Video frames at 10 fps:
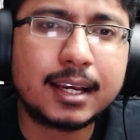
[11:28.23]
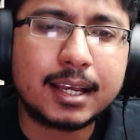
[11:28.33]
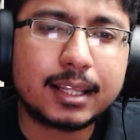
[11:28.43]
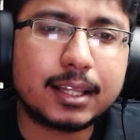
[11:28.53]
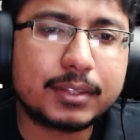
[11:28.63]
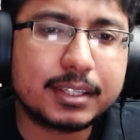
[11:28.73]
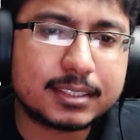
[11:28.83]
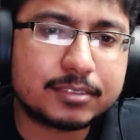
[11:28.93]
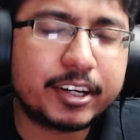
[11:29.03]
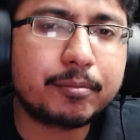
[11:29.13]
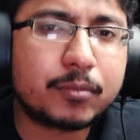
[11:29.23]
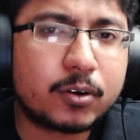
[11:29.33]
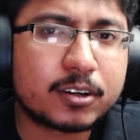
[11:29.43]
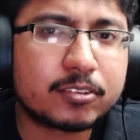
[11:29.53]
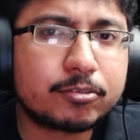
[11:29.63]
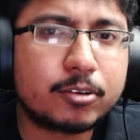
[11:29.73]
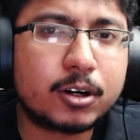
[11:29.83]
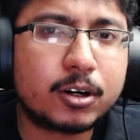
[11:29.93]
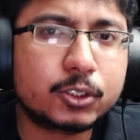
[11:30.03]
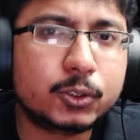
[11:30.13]
Now this is very important
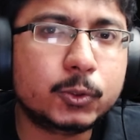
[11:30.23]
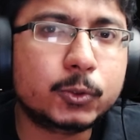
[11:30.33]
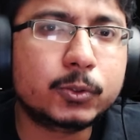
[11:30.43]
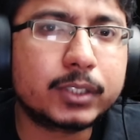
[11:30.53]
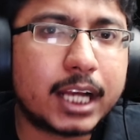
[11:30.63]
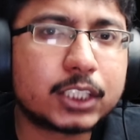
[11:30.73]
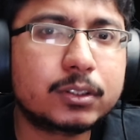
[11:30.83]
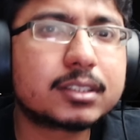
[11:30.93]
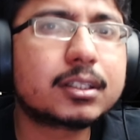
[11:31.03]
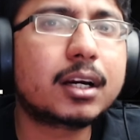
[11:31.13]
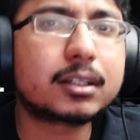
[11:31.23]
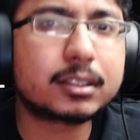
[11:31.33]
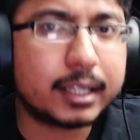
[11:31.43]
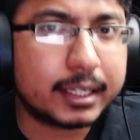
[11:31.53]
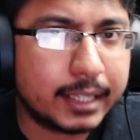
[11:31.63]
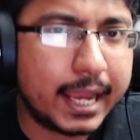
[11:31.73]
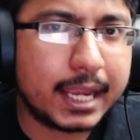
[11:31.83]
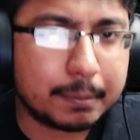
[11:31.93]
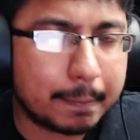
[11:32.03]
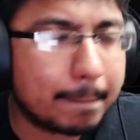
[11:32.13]
to actually start the
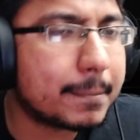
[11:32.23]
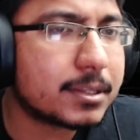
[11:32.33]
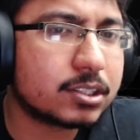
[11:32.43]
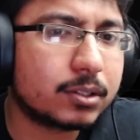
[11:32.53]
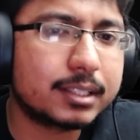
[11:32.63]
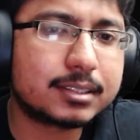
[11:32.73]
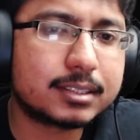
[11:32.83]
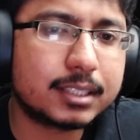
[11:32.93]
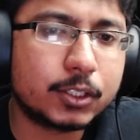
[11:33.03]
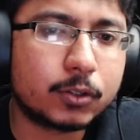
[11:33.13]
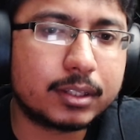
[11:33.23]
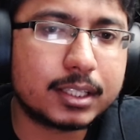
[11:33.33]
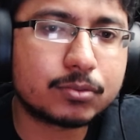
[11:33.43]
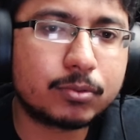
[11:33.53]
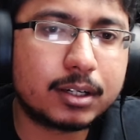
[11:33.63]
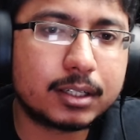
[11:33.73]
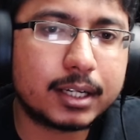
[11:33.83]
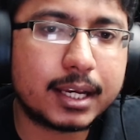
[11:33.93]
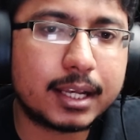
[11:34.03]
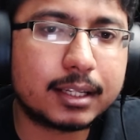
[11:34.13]
game. So this this one
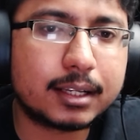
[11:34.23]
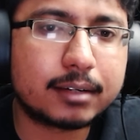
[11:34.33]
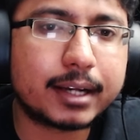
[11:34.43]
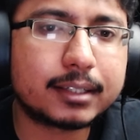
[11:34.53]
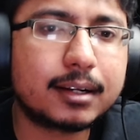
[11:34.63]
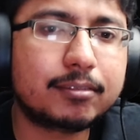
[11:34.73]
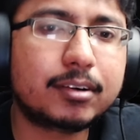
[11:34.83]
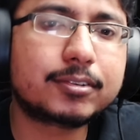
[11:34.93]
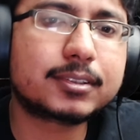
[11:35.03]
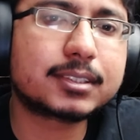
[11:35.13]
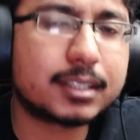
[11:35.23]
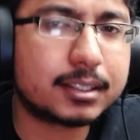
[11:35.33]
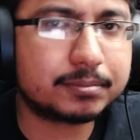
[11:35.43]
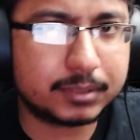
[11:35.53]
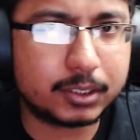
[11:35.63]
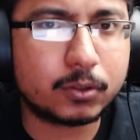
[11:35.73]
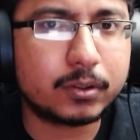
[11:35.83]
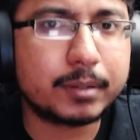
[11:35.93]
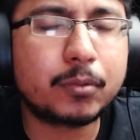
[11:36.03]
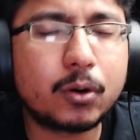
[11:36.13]
and the right color buffers are
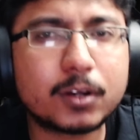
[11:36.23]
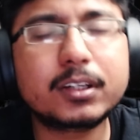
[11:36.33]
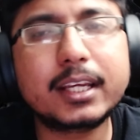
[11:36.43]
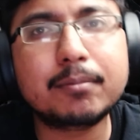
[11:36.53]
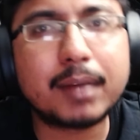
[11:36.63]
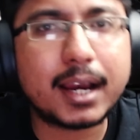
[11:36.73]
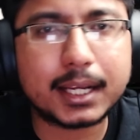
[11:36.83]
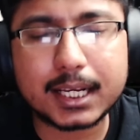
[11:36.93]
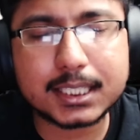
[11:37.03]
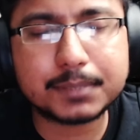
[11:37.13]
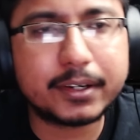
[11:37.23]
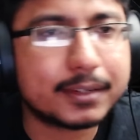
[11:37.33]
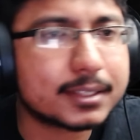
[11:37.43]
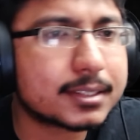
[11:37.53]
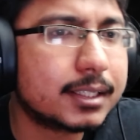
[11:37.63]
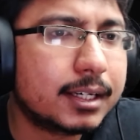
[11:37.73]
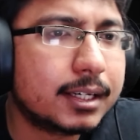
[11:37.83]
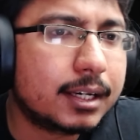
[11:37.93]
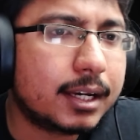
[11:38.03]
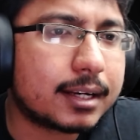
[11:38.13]
important in my experience.
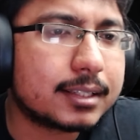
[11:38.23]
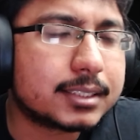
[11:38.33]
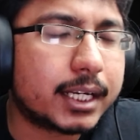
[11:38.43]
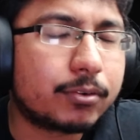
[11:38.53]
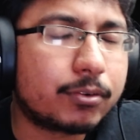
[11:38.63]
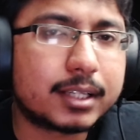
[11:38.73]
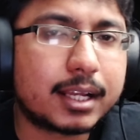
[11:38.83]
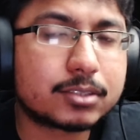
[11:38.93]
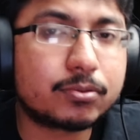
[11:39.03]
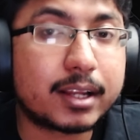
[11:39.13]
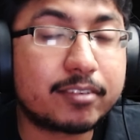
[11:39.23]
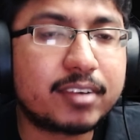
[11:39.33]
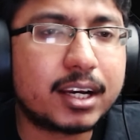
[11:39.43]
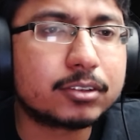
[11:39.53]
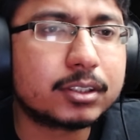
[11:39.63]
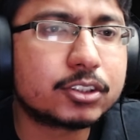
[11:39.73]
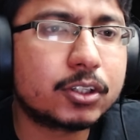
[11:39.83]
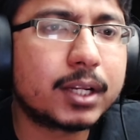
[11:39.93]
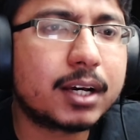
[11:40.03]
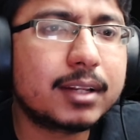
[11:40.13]
At least that's what I found. So
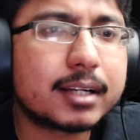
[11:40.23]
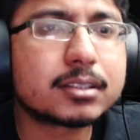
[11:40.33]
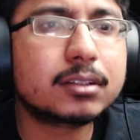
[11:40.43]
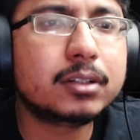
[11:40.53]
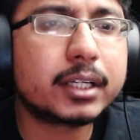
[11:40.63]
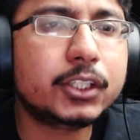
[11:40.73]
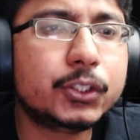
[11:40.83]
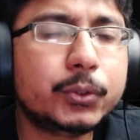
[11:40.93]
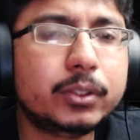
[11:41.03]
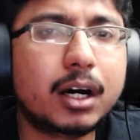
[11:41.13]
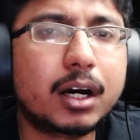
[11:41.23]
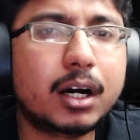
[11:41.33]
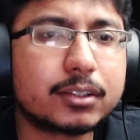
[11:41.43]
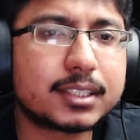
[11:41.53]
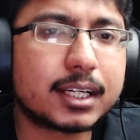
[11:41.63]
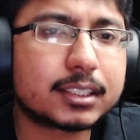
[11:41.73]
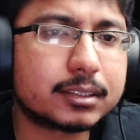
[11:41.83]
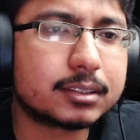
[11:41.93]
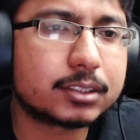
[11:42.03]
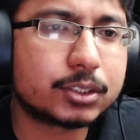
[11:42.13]
now let's look into the audio
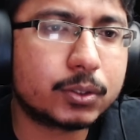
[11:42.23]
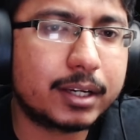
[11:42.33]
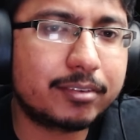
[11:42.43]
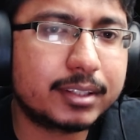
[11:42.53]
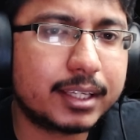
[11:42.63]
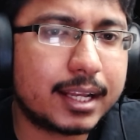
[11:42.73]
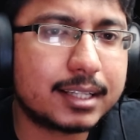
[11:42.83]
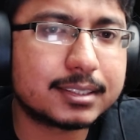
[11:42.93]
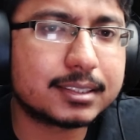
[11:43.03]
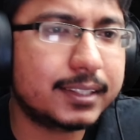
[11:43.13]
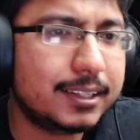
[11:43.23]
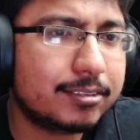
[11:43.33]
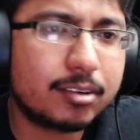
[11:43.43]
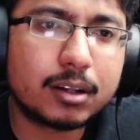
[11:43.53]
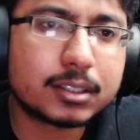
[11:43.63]
section. So everything else is default.